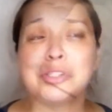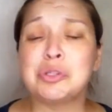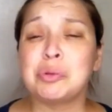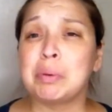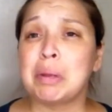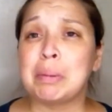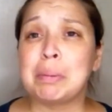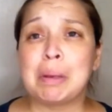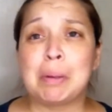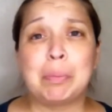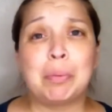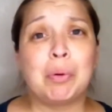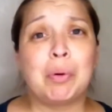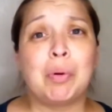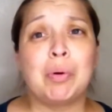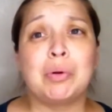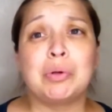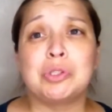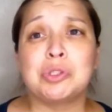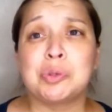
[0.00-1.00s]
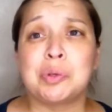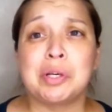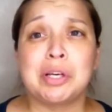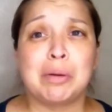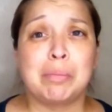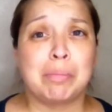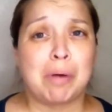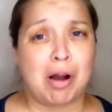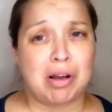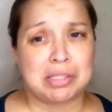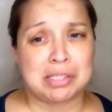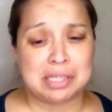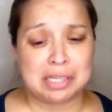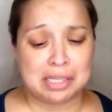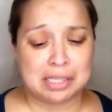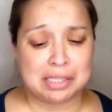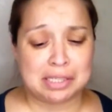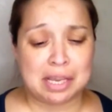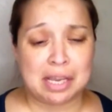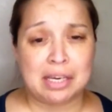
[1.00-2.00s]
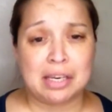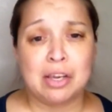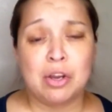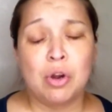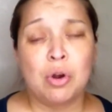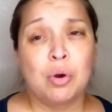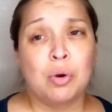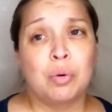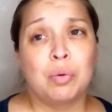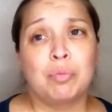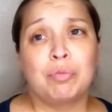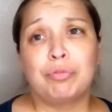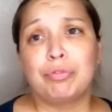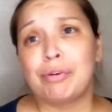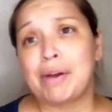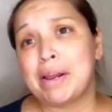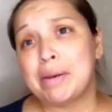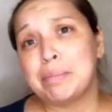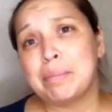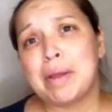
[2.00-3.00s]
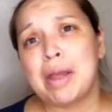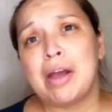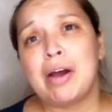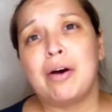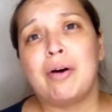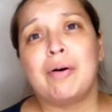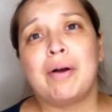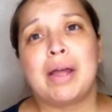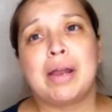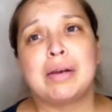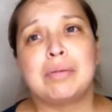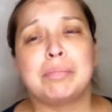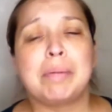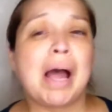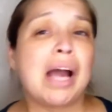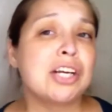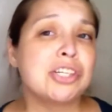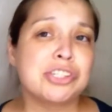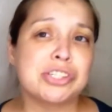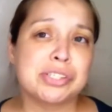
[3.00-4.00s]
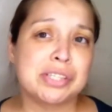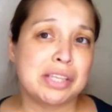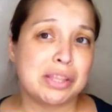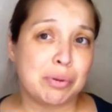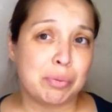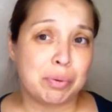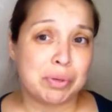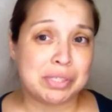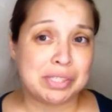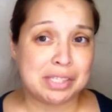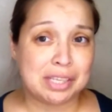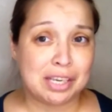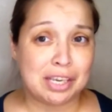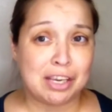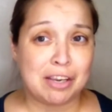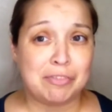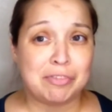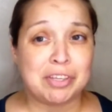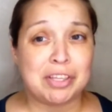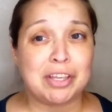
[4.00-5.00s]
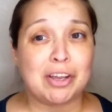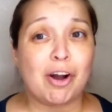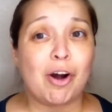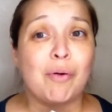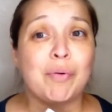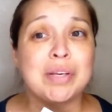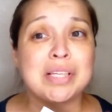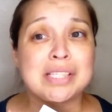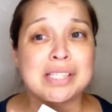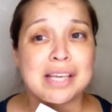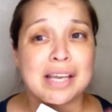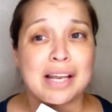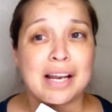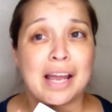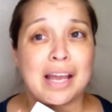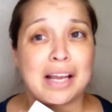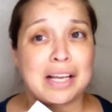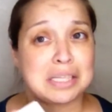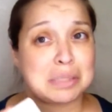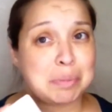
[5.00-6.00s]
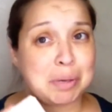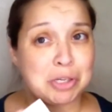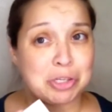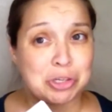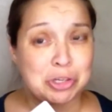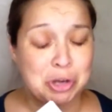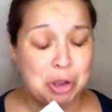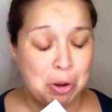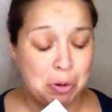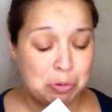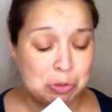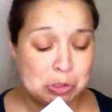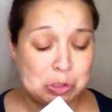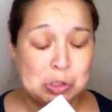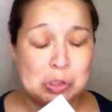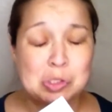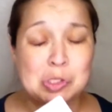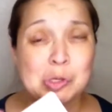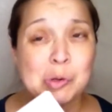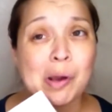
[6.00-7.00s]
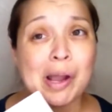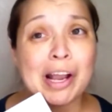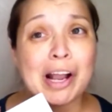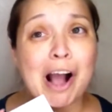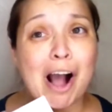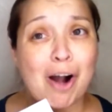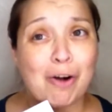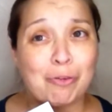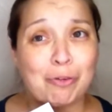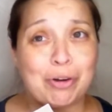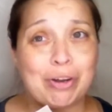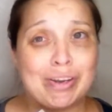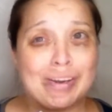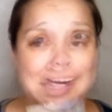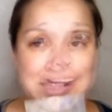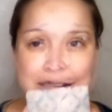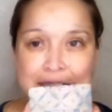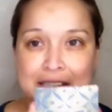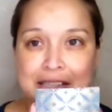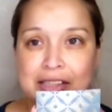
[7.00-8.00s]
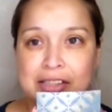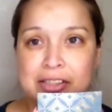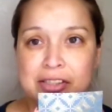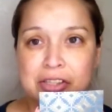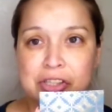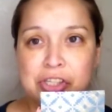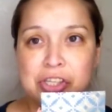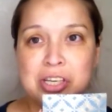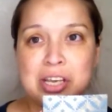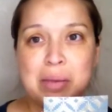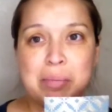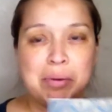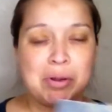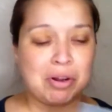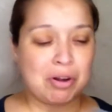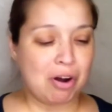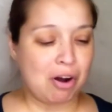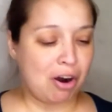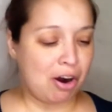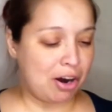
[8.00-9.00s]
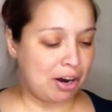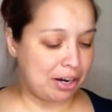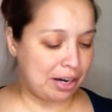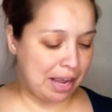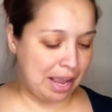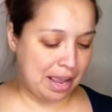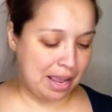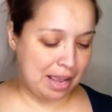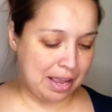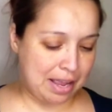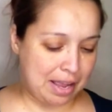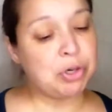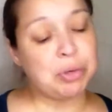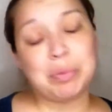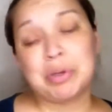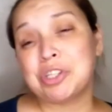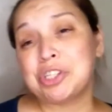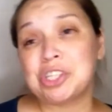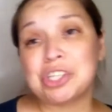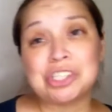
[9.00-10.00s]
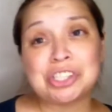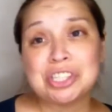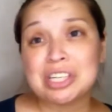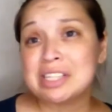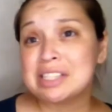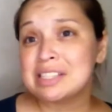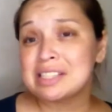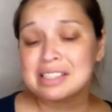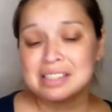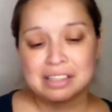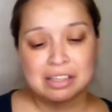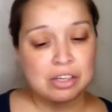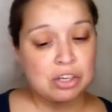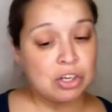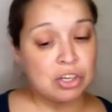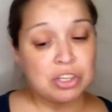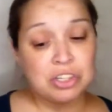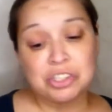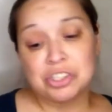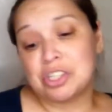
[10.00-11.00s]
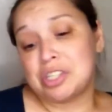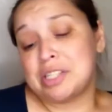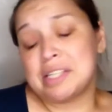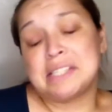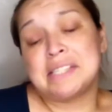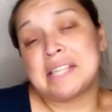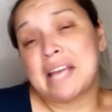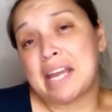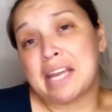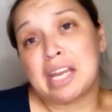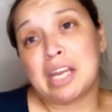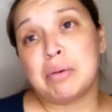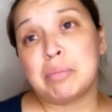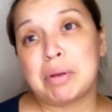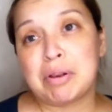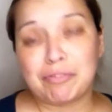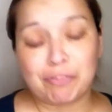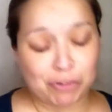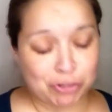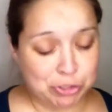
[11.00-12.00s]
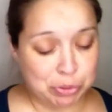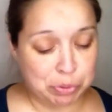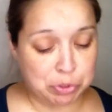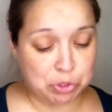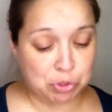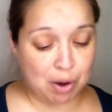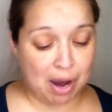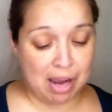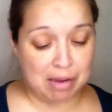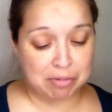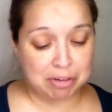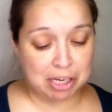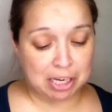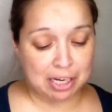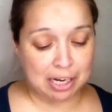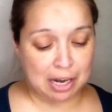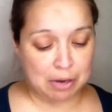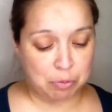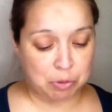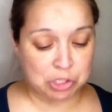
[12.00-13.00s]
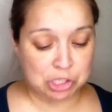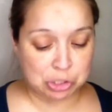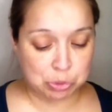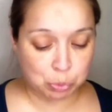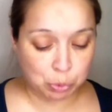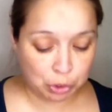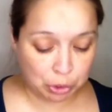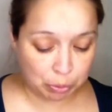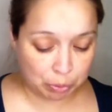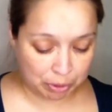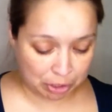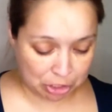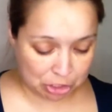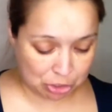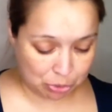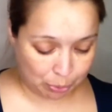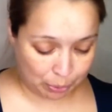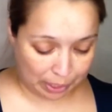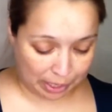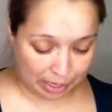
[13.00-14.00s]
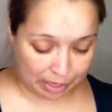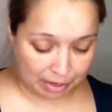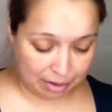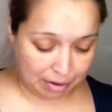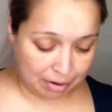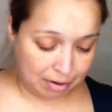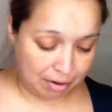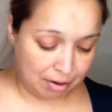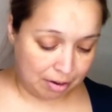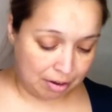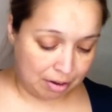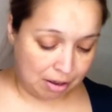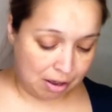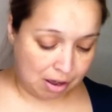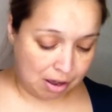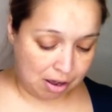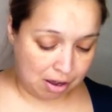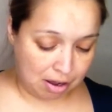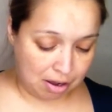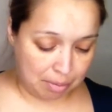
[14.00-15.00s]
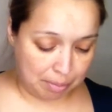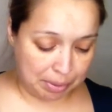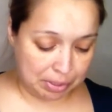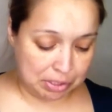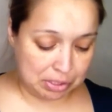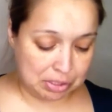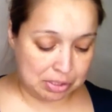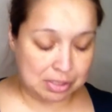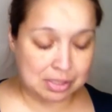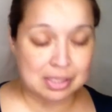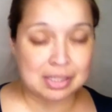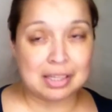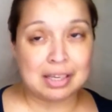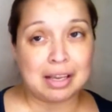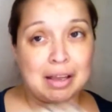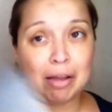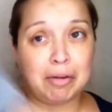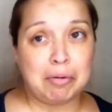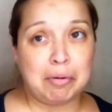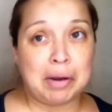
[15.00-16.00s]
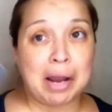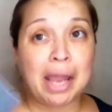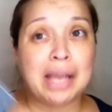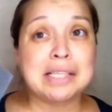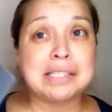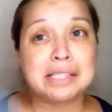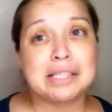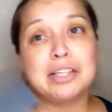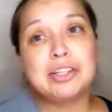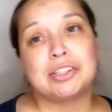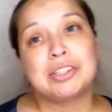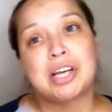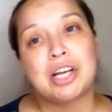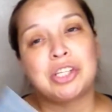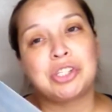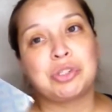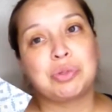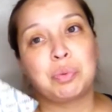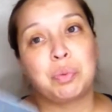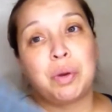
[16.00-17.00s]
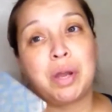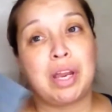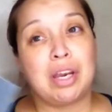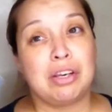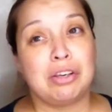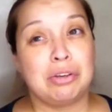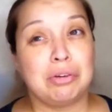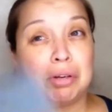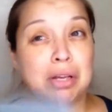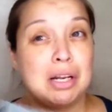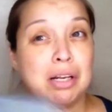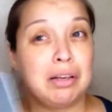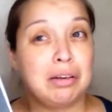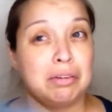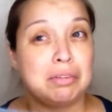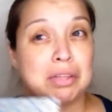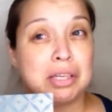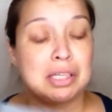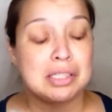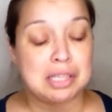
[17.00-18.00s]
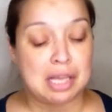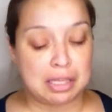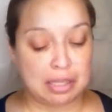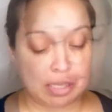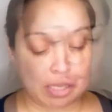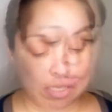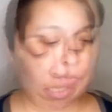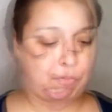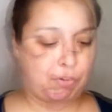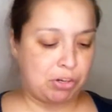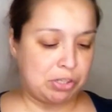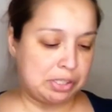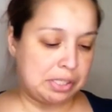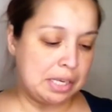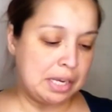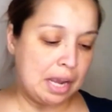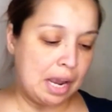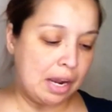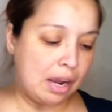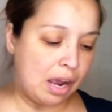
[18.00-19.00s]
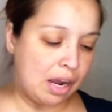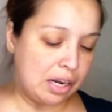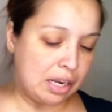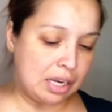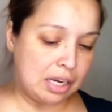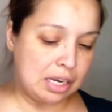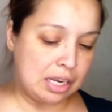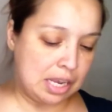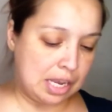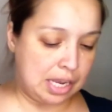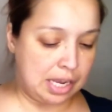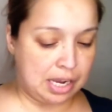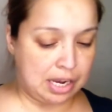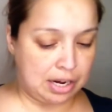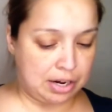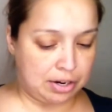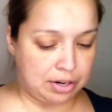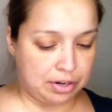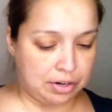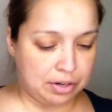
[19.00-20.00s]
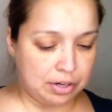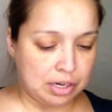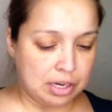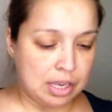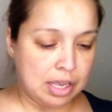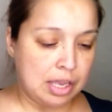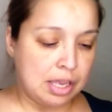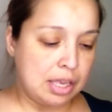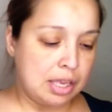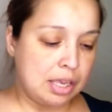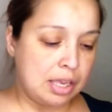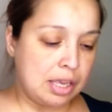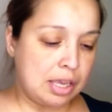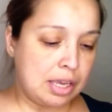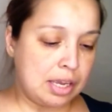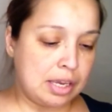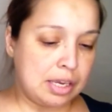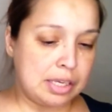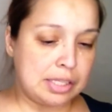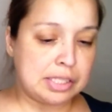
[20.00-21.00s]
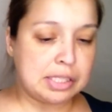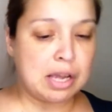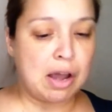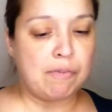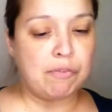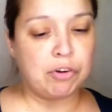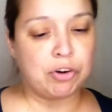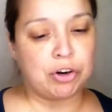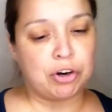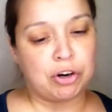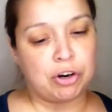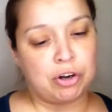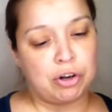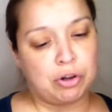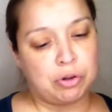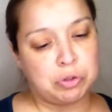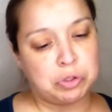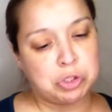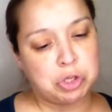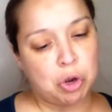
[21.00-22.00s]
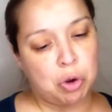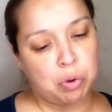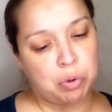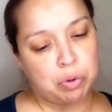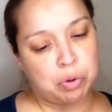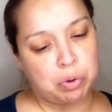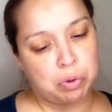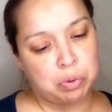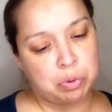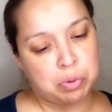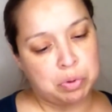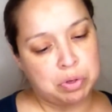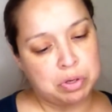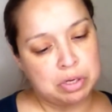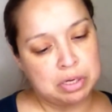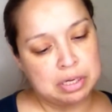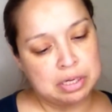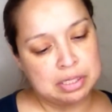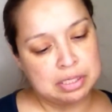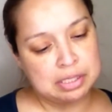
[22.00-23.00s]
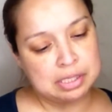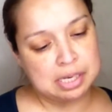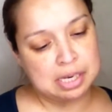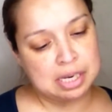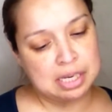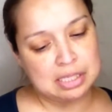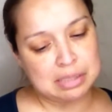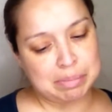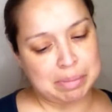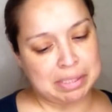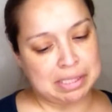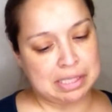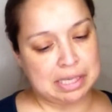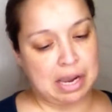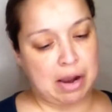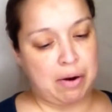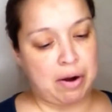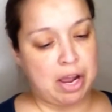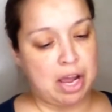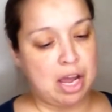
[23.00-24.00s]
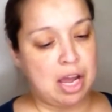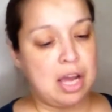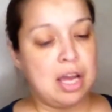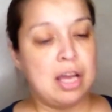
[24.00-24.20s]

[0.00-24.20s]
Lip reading: so many people doing unboxings and friend mail and packages that they received, and they always get like a special note. So I got one. She gave me a card. Pretty much she's just thanking me for subscribing, and which is really, really sweet. It's a nice little touch when you get little things like this. The first thing I got in here is CoverGirl Total Tease Mascara.